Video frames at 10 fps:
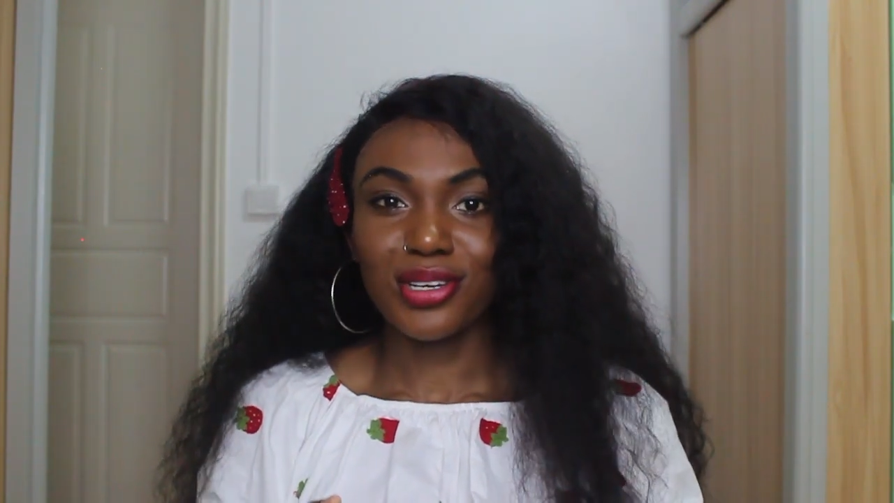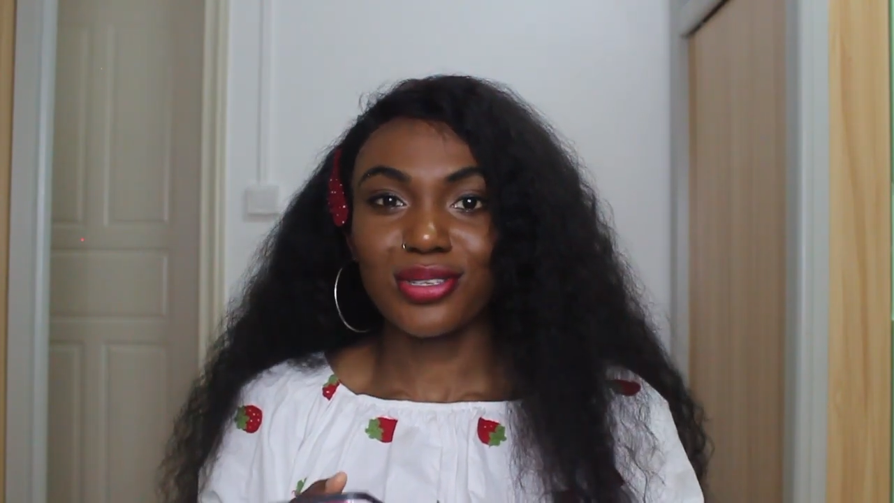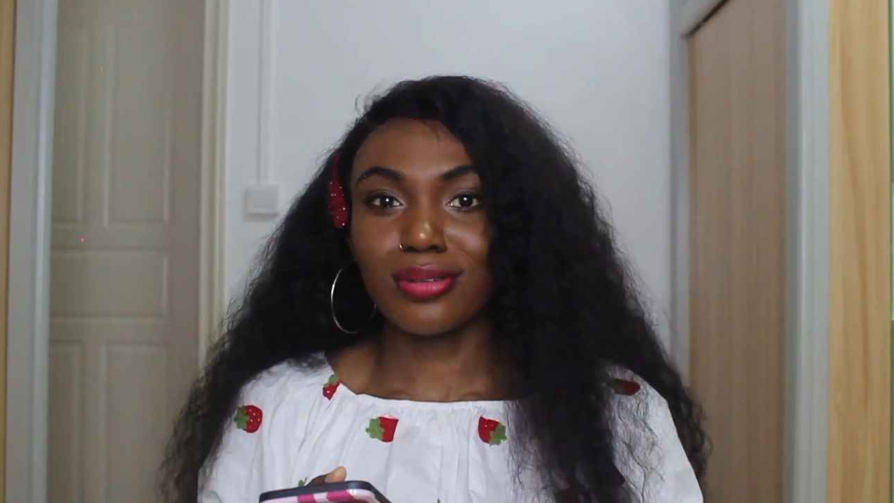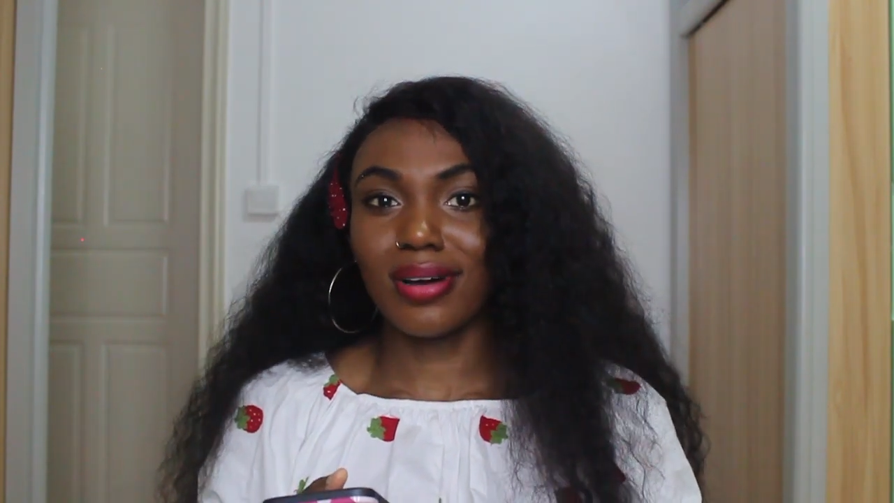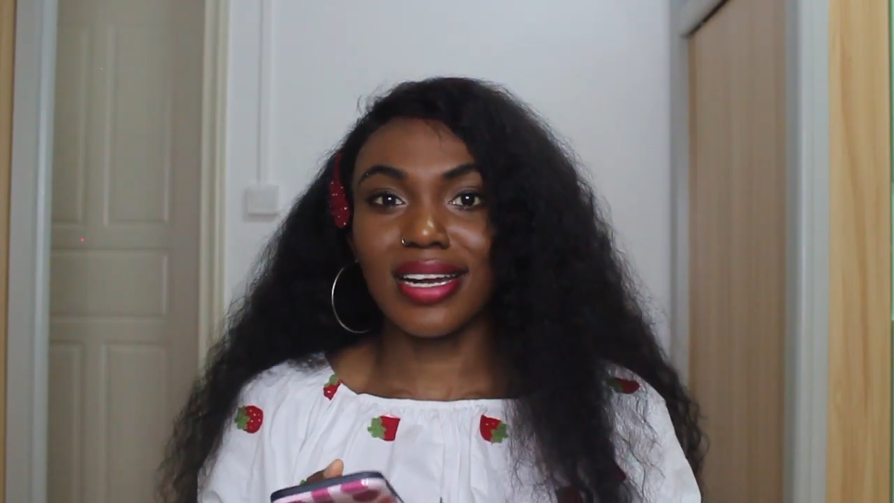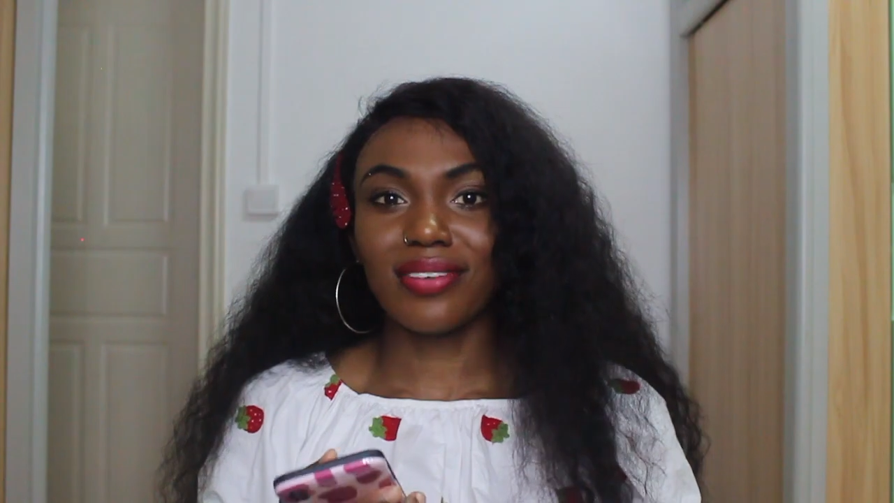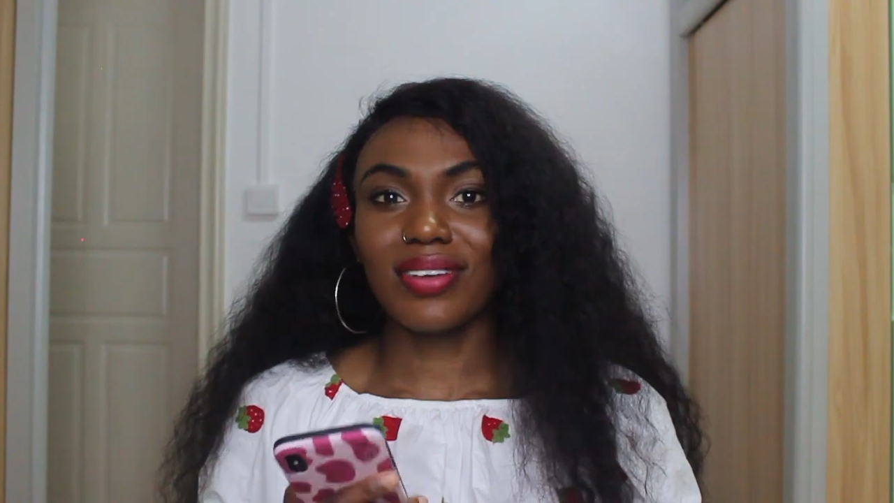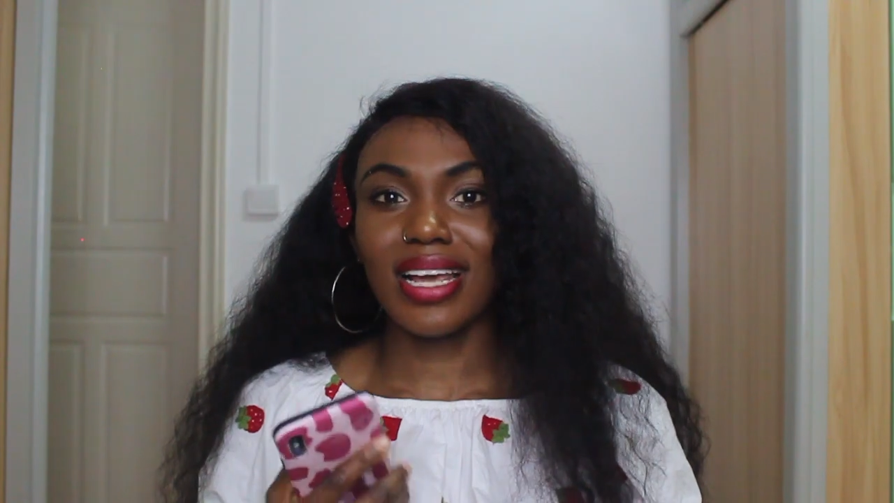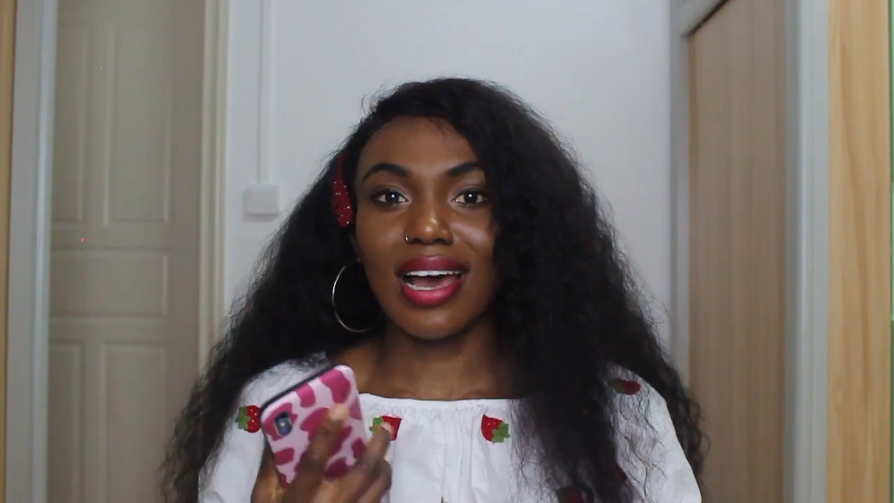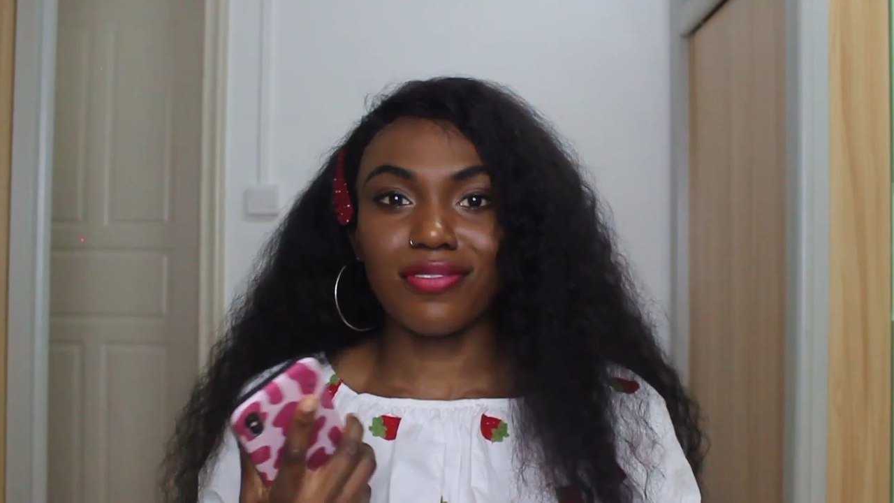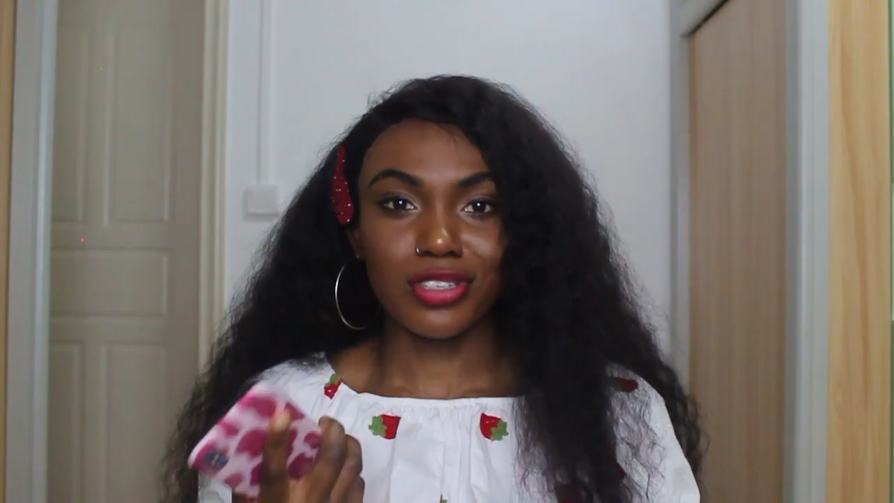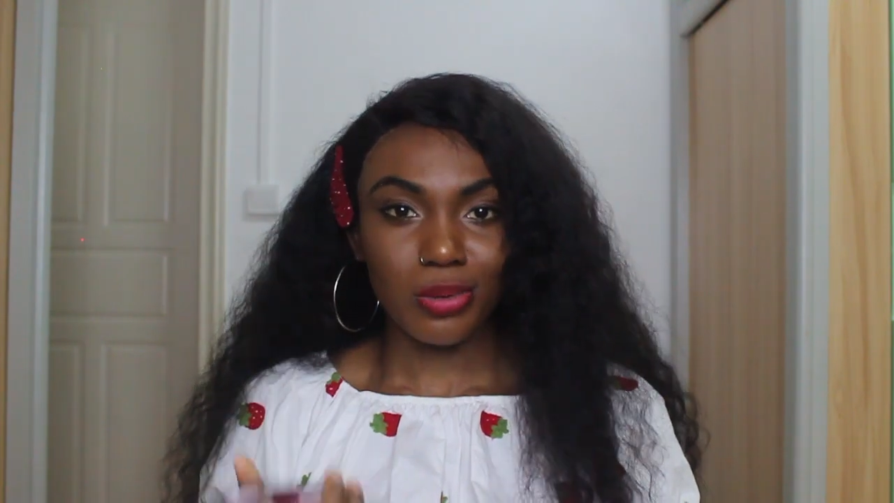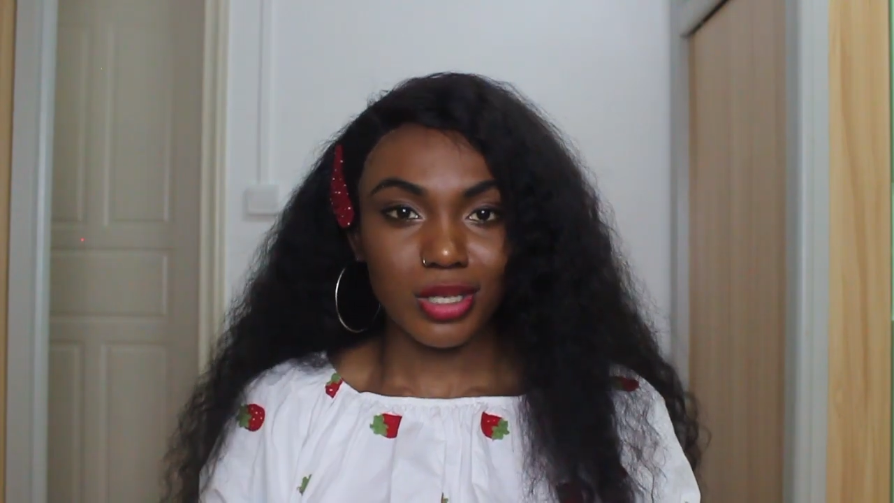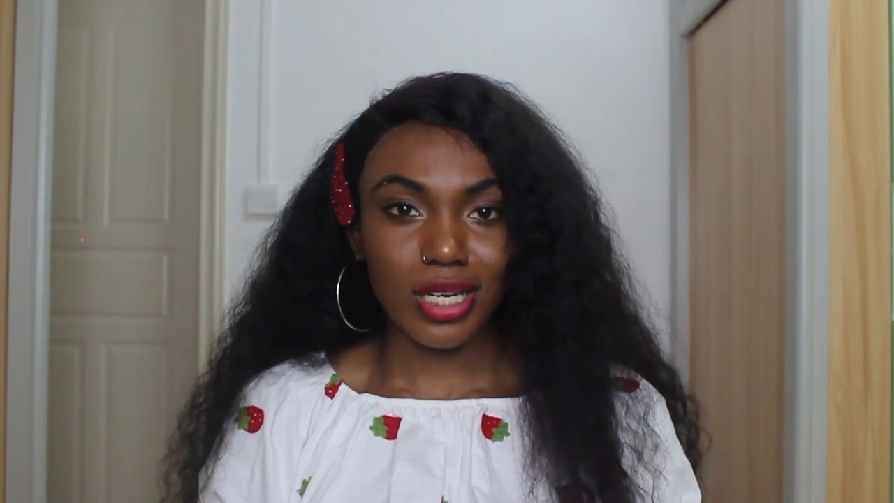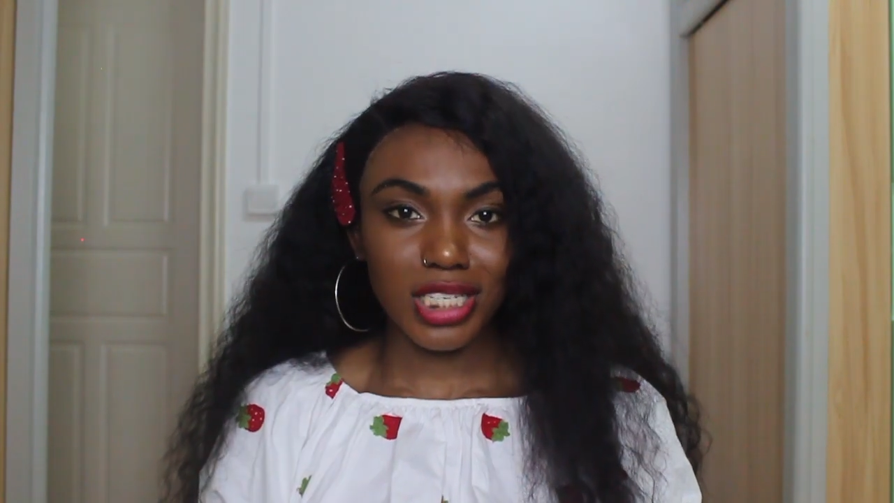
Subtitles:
So I didn't really have so much